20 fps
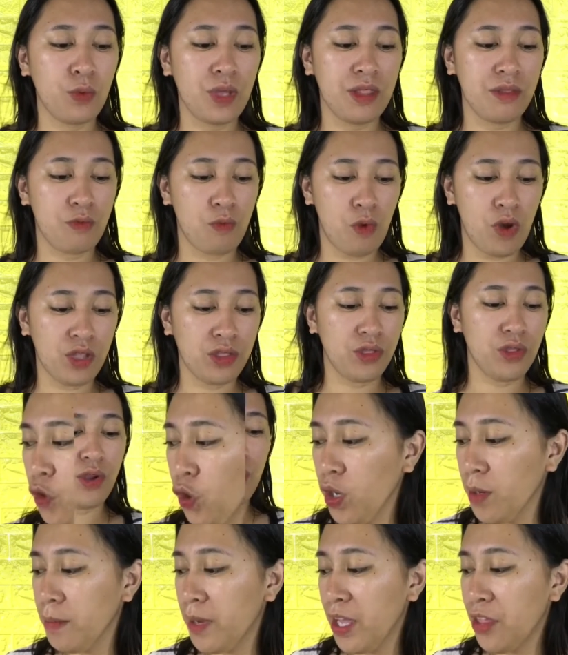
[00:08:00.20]
with water.
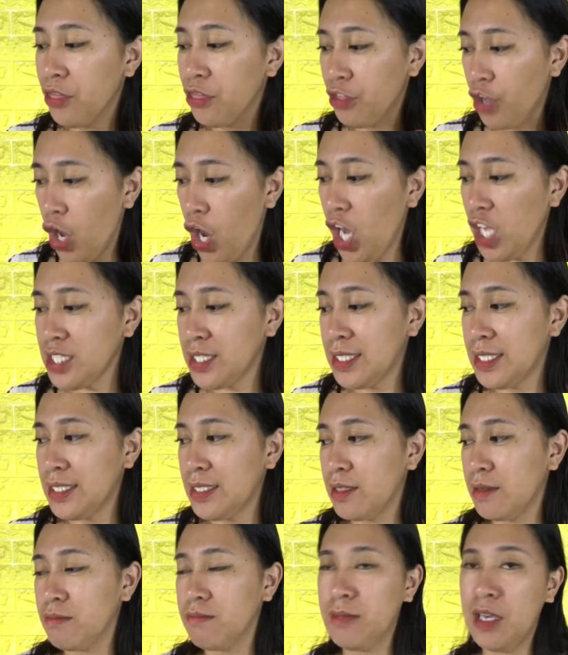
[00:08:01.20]
For my
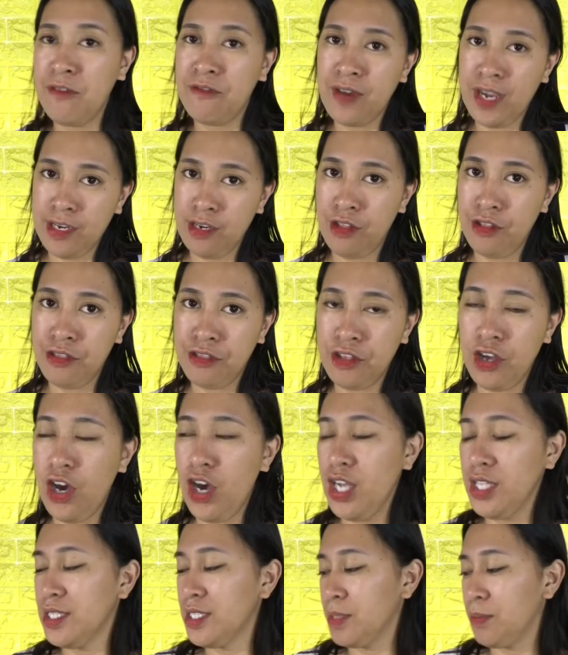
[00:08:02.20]
thoughts, my final
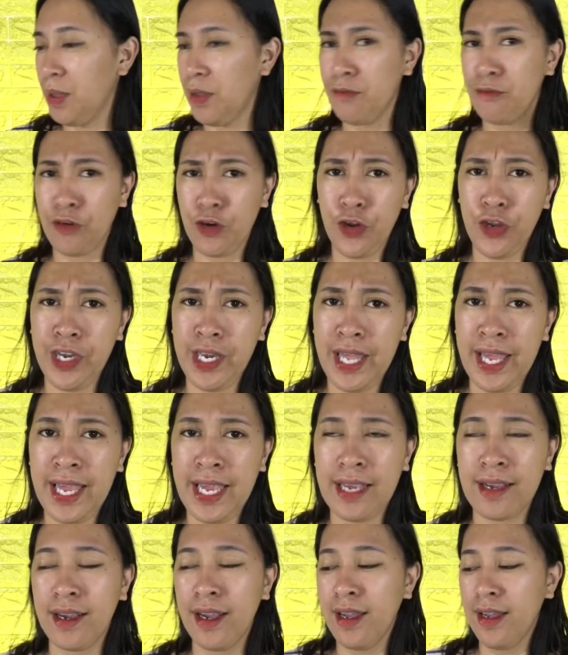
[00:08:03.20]
thoughts, my
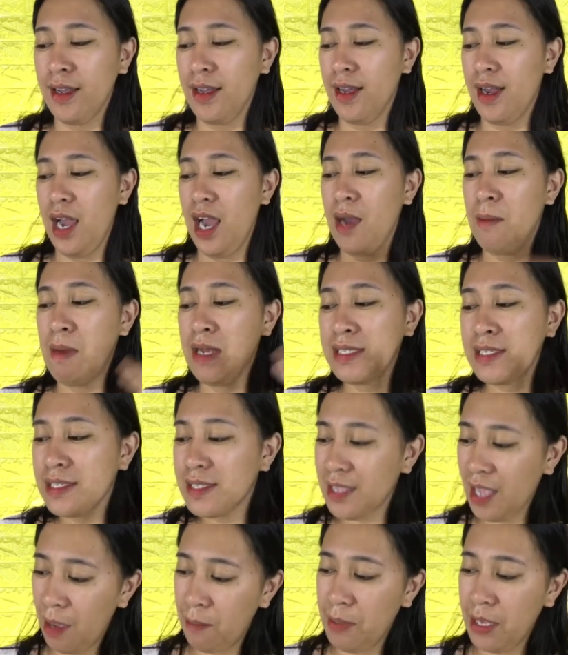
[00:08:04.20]
verdict, ang
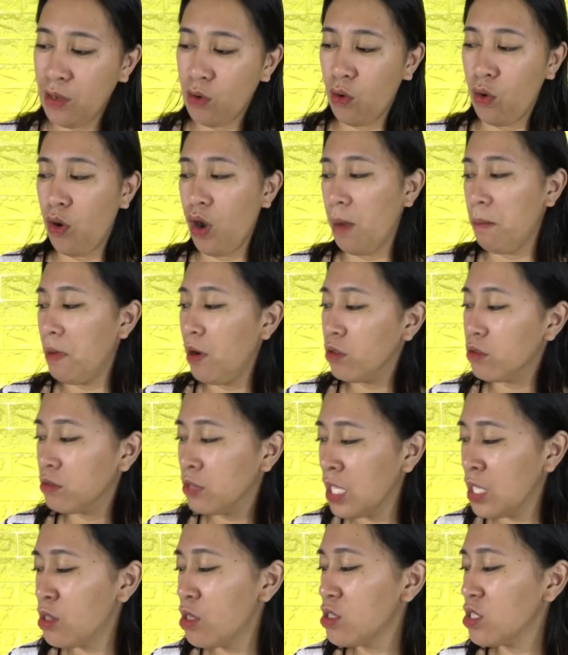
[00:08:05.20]
masasabi ko about
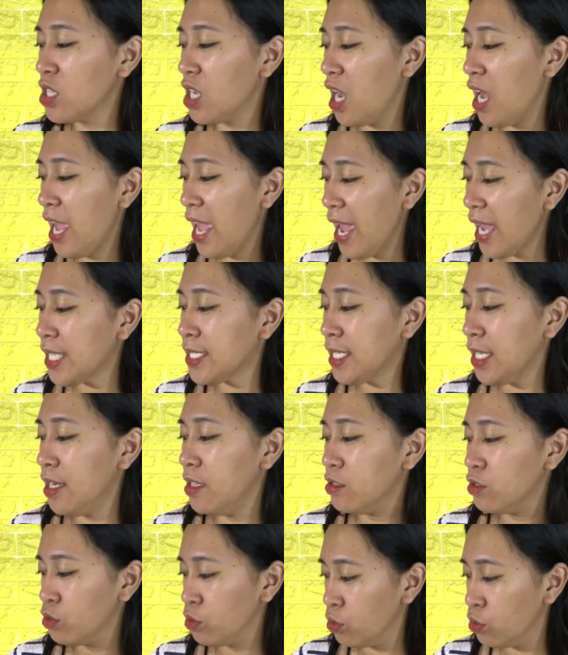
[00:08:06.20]
dito sa
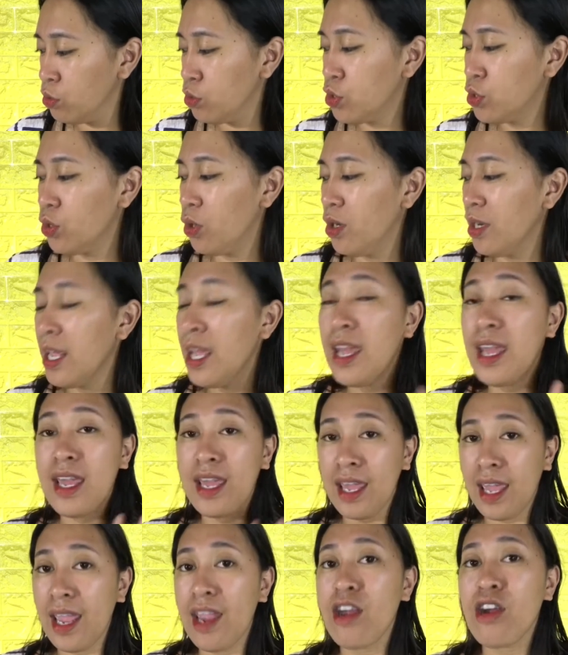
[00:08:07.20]
Excellent Solution
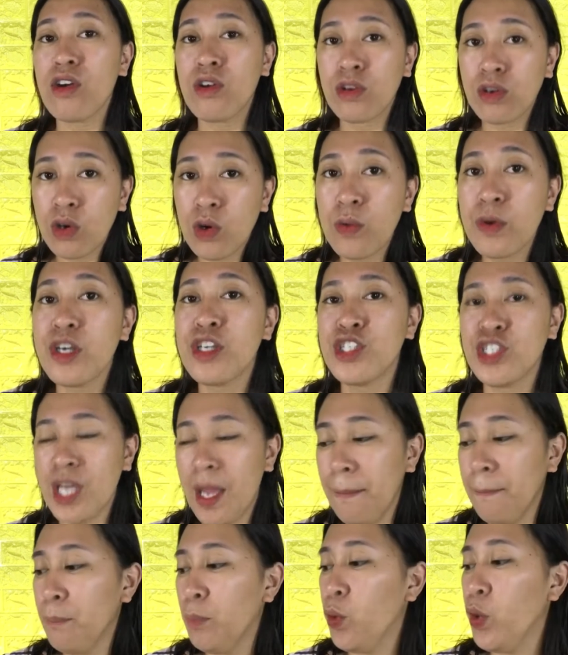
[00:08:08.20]
Hair Grower
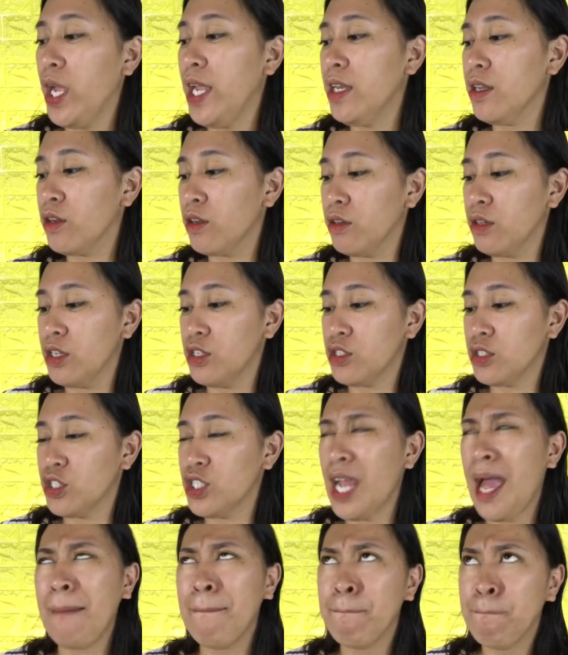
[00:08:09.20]
Shampoo and
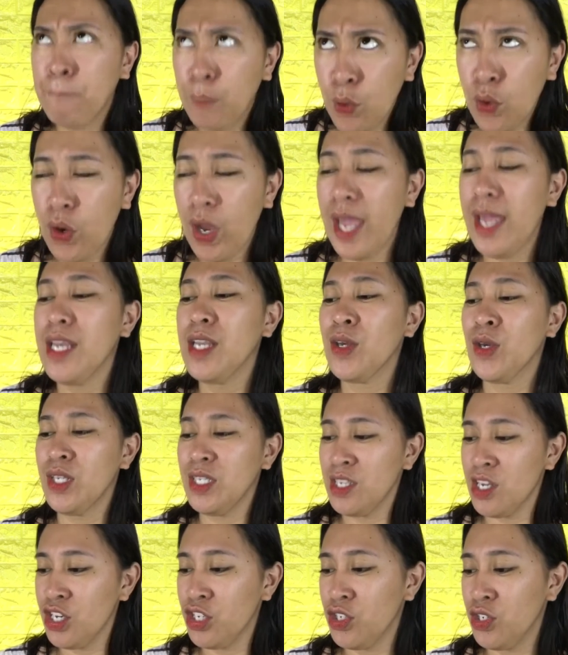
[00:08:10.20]

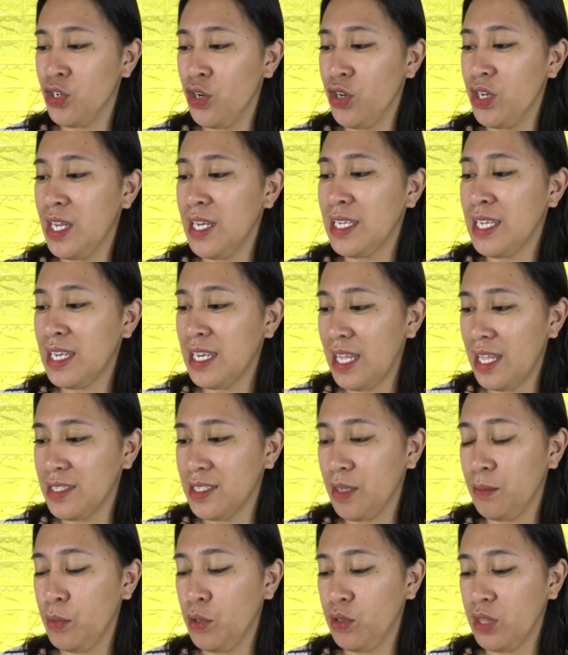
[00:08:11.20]
Conditioner ng
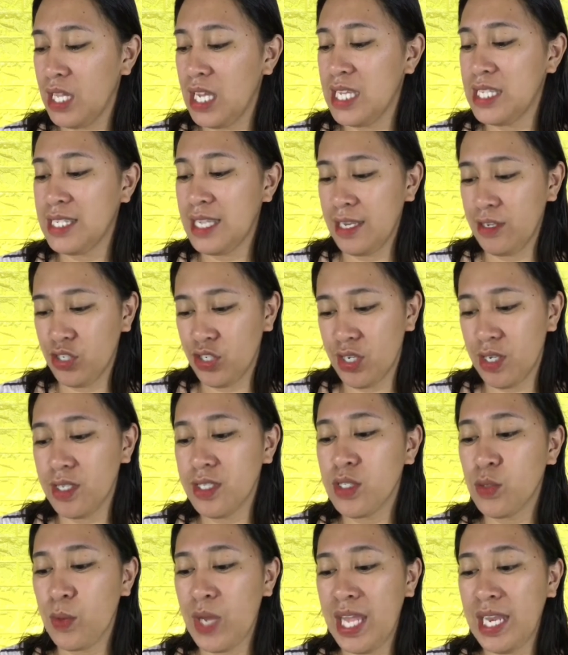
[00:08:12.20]
Kineza Beauty
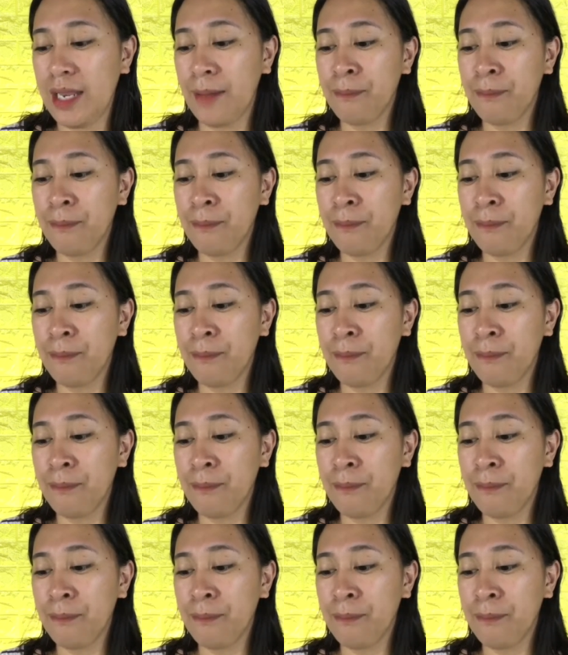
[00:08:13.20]
Essentials. Well,